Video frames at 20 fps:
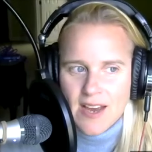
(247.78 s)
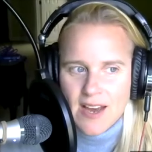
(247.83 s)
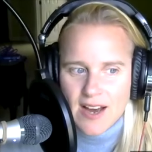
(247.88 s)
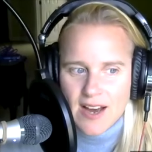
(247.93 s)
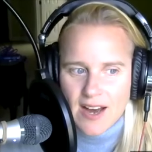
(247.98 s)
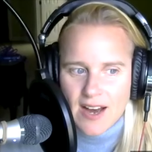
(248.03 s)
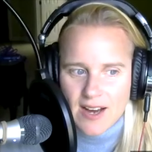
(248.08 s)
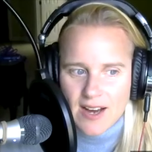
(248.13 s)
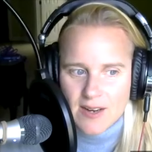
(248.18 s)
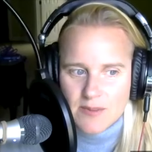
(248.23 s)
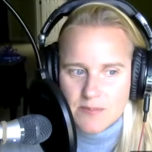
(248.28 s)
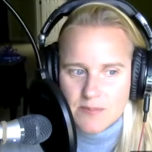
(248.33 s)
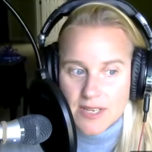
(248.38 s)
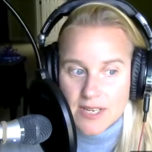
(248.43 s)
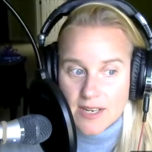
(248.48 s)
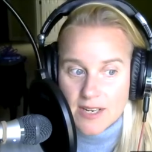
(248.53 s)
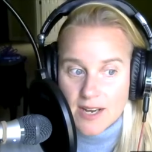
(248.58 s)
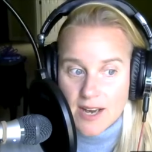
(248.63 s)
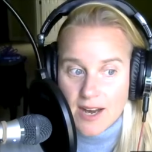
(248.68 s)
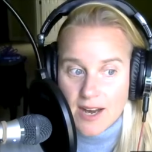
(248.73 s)
Um, mm-hmm.
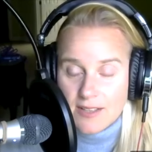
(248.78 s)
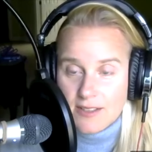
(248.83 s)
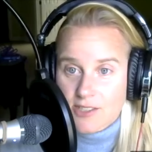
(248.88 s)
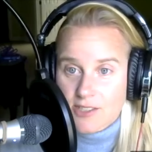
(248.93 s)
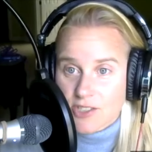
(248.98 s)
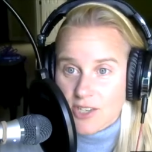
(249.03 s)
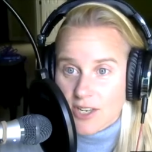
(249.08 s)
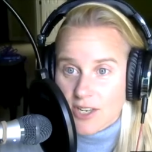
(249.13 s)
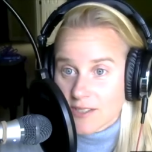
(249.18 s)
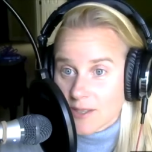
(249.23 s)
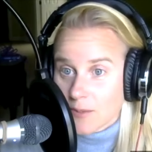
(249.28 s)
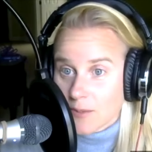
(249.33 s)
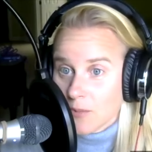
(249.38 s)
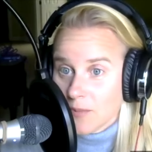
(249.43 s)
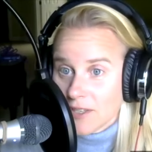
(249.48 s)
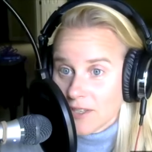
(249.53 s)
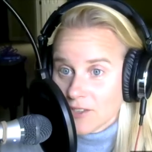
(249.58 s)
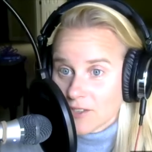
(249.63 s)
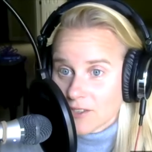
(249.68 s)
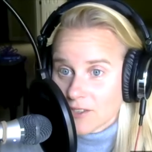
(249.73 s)
In college, I double
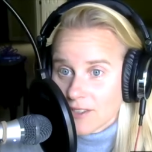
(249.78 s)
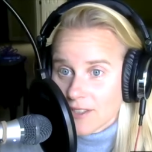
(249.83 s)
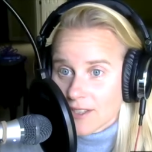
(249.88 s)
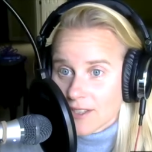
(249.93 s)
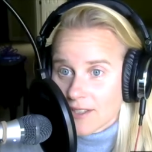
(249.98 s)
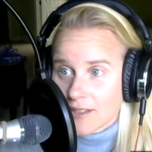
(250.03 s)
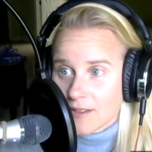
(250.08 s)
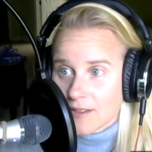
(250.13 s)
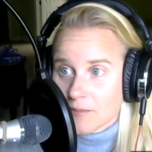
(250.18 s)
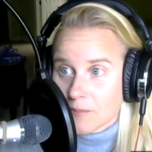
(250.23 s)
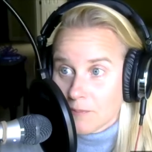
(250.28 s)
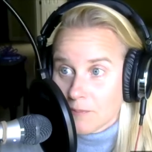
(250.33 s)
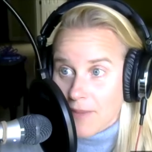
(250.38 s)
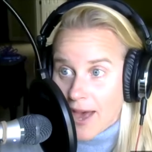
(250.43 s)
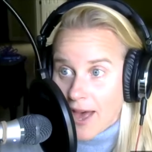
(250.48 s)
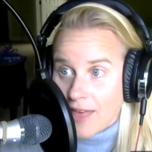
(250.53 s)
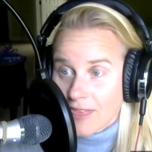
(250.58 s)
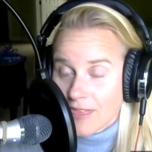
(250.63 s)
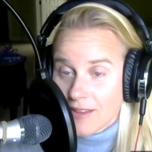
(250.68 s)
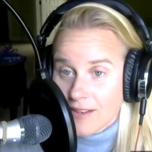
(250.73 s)
majored in
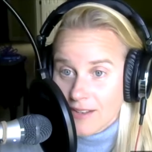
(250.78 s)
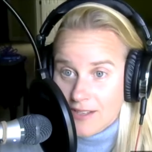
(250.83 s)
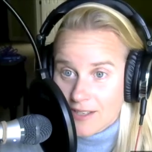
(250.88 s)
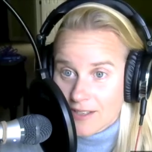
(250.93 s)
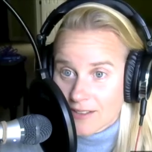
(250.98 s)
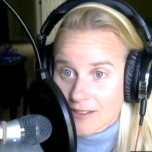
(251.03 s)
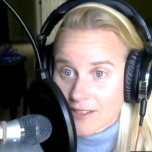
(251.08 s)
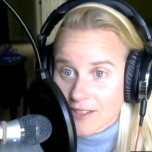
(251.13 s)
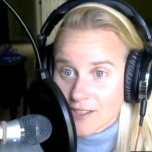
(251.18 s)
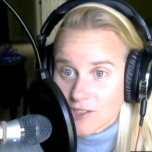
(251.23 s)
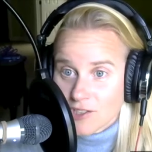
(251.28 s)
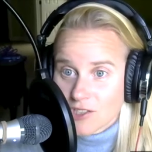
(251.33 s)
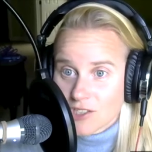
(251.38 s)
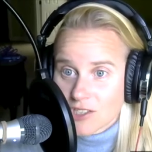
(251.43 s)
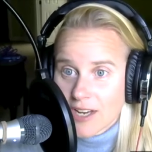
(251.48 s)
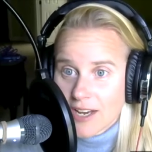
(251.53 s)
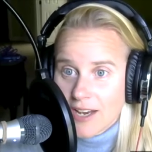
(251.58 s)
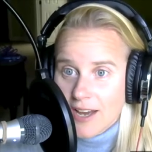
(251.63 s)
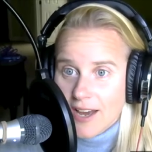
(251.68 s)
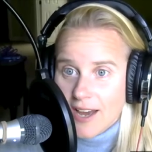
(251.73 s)
math and English.
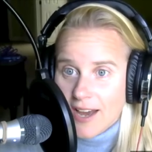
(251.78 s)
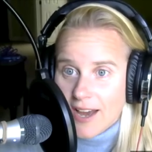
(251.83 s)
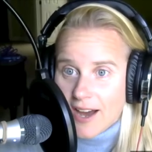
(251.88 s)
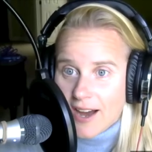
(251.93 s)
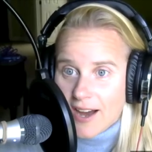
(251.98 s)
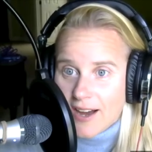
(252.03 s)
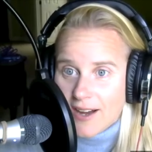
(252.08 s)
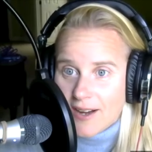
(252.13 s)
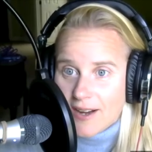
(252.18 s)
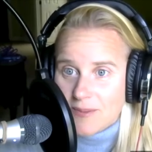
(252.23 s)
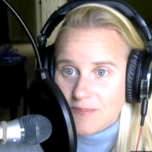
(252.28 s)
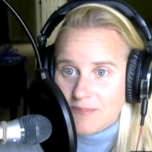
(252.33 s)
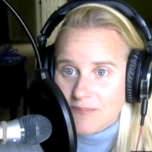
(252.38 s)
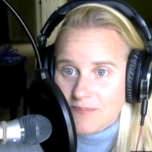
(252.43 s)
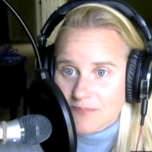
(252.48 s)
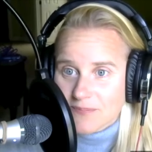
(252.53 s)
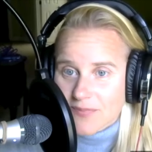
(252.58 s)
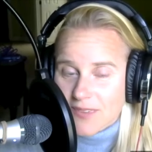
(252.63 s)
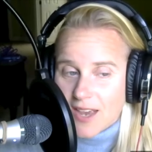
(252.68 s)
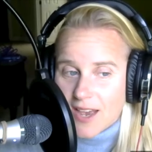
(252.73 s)
Wow. Um,
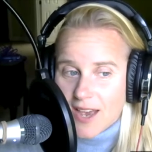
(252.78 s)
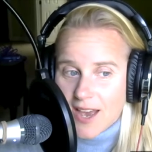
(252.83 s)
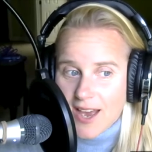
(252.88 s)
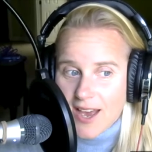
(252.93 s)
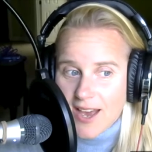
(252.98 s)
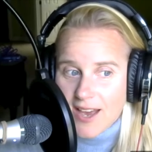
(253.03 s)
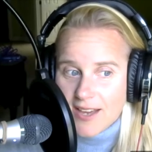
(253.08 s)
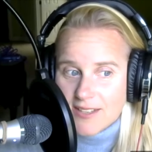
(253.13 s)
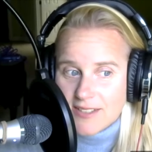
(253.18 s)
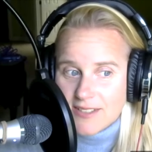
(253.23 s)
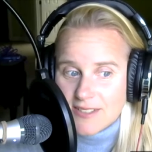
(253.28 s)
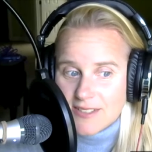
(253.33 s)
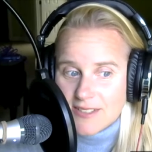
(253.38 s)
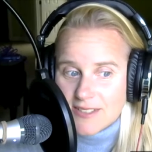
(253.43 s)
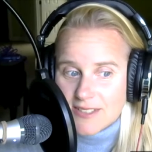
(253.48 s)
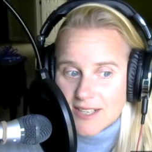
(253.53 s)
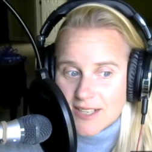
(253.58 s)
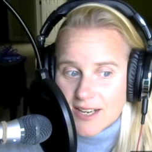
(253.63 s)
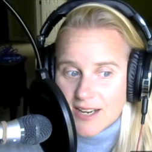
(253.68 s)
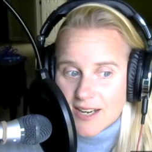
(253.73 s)

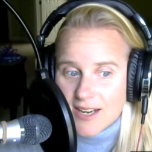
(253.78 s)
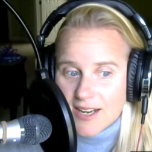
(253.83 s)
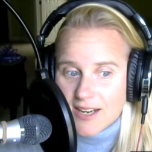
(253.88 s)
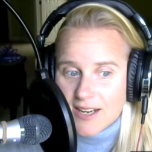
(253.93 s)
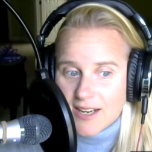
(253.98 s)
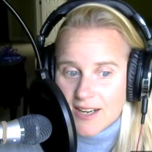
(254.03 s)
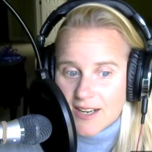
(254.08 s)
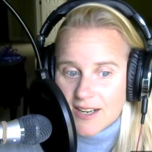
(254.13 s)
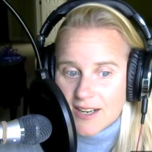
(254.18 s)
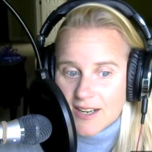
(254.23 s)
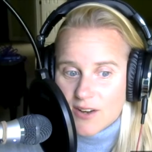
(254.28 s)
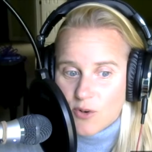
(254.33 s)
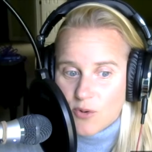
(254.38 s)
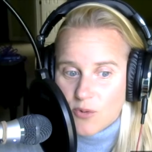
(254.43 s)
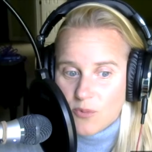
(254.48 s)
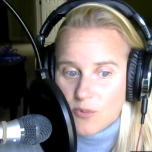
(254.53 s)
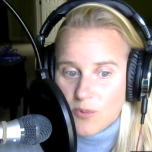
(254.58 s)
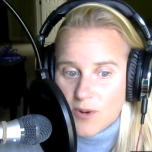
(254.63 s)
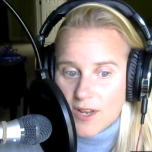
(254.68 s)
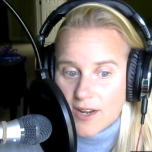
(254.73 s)
and uh,
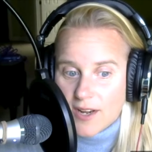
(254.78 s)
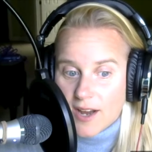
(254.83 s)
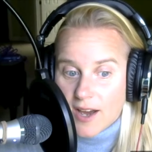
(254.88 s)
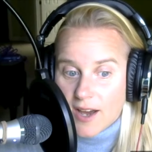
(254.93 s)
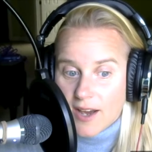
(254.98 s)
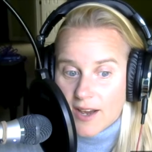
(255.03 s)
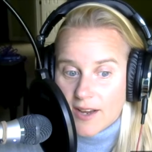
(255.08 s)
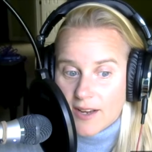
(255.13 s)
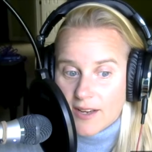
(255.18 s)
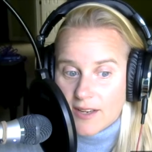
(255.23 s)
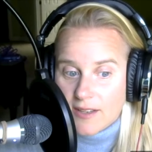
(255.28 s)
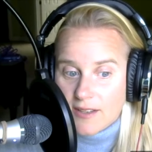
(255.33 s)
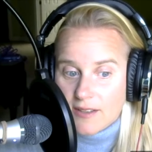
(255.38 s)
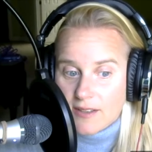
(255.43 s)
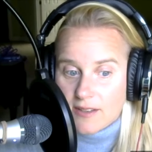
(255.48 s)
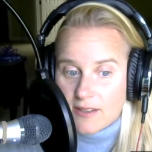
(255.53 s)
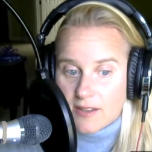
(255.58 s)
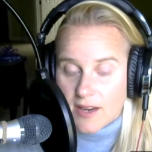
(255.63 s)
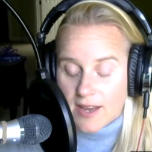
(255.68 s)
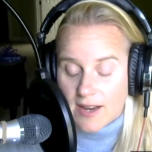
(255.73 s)
when I,
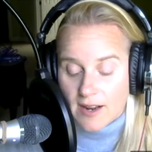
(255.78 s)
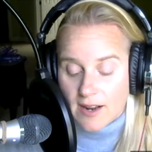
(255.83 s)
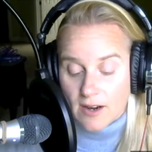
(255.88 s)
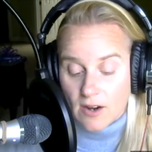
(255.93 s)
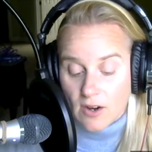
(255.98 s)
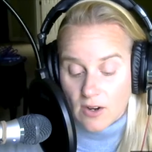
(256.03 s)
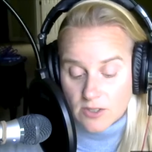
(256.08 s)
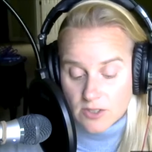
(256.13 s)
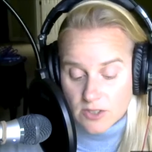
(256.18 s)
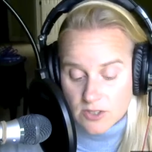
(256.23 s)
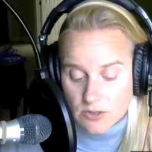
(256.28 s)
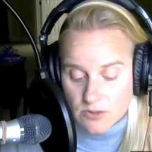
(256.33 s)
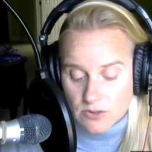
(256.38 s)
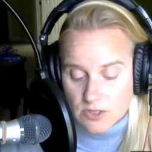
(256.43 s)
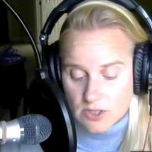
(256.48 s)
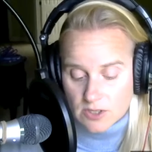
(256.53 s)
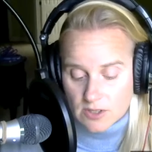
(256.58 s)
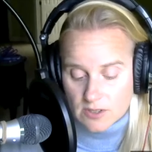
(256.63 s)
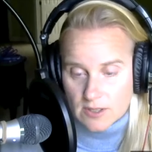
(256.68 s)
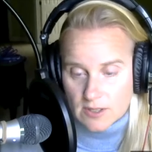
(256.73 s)
and I also
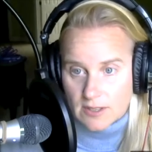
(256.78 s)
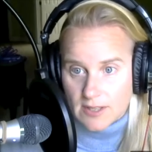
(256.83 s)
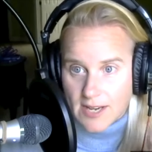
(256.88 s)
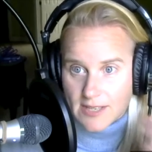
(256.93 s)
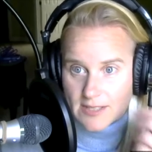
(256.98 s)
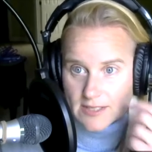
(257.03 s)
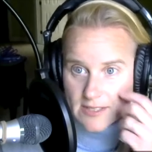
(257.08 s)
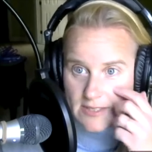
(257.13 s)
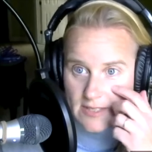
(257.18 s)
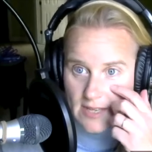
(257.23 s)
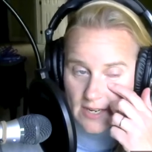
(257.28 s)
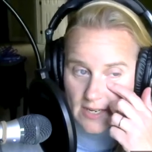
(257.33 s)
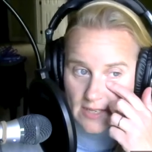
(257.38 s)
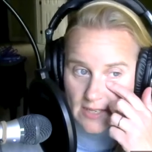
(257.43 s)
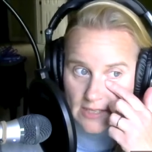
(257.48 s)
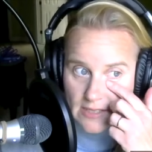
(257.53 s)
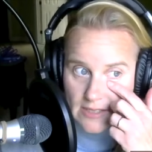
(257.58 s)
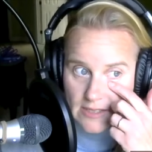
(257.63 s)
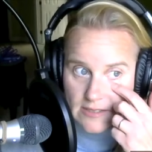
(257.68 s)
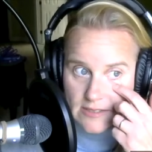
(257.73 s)
took the classes that I
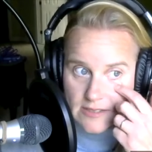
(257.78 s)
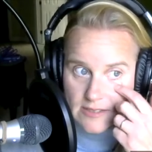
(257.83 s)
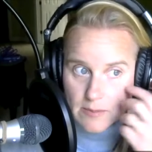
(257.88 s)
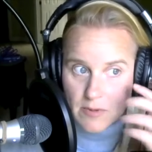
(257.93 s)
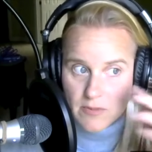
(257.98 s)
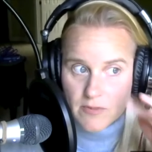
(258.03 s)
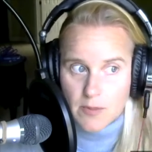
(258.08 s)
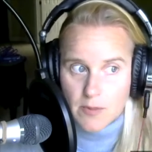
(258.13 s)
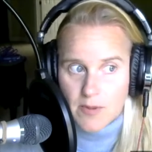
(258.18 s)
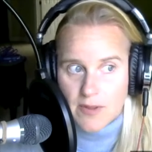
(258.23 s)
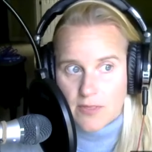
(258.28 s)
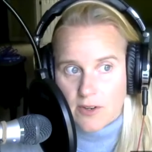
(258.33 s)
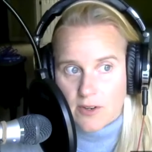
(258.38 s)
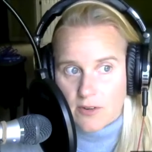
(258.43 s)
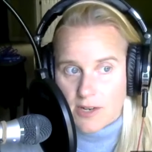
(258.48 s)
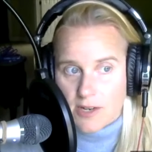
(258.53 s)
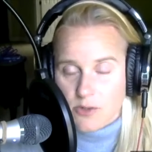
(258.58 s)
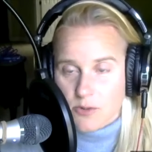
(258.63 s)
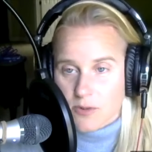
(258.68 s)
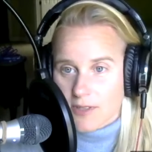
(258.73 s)
needed, some of them at the
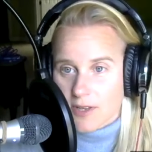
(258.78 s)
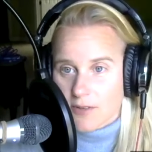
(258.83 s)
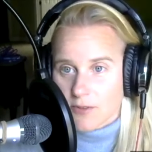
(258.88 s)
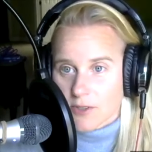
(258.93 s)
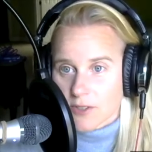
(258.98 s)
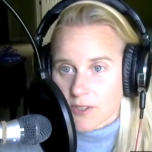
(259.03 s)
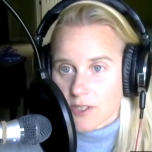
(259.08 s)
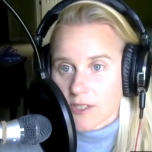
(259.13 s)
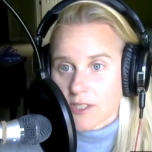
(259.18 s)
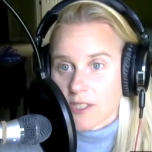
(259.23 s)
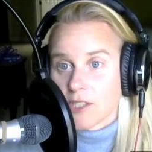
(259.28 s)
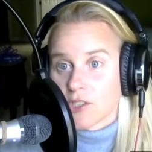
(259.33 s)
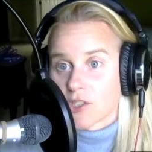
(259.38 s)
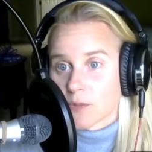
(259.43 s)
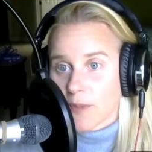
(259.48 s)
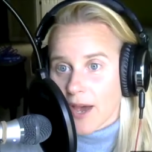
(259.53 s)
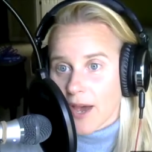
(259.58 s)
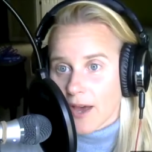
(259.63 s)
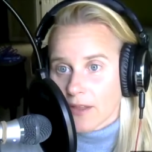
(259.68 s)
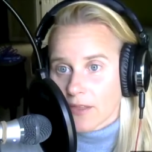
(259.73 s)
graduate level, to teach
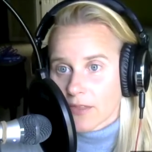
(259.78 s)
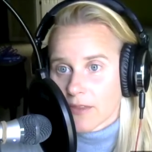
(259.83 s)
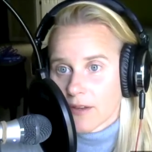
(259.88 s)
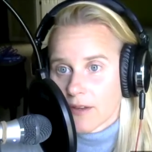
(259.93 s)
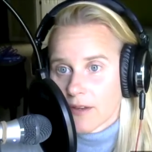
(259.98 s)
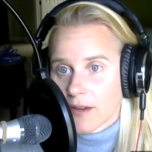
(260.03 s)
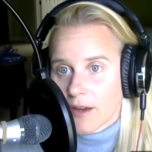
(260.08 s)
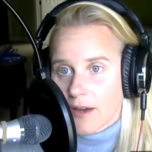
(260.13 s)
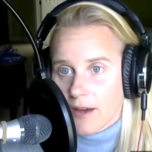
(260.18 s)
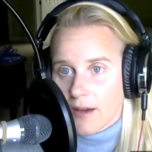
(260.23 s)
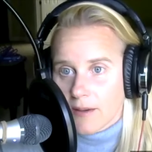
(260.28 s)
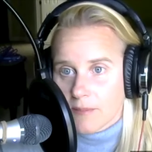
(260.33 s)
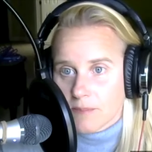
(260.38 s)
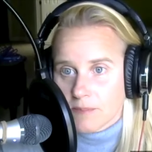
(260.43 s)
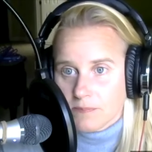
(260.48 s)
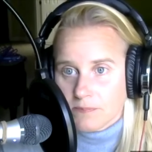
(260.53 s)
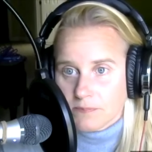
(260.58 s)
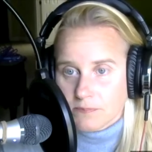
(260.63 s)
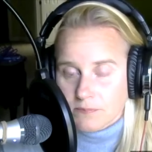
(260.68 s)
math. Um,